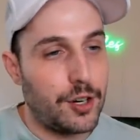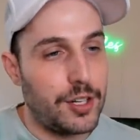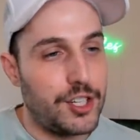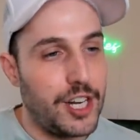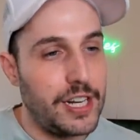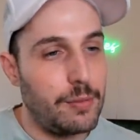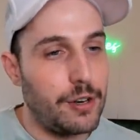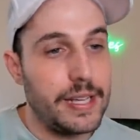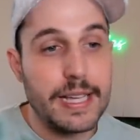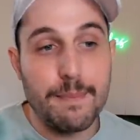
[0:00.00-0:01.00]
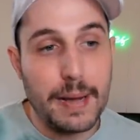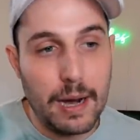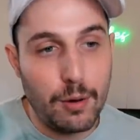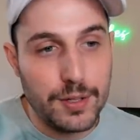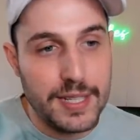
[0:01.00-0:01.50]
hard in january yet
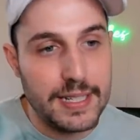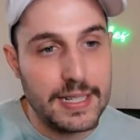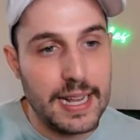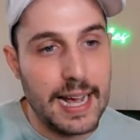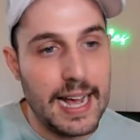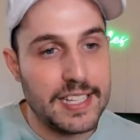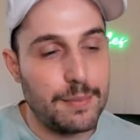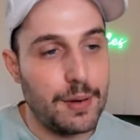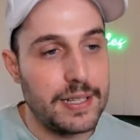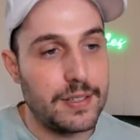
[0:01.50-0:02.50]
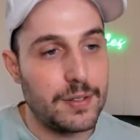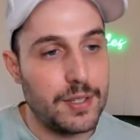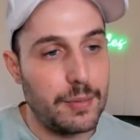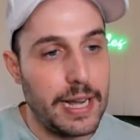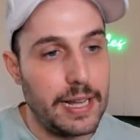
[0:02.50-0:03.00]
powell said today asset prices are
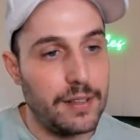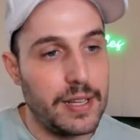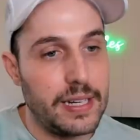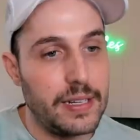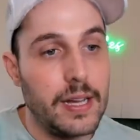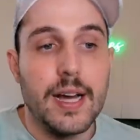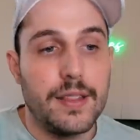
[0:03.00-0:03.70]
somewhat elevated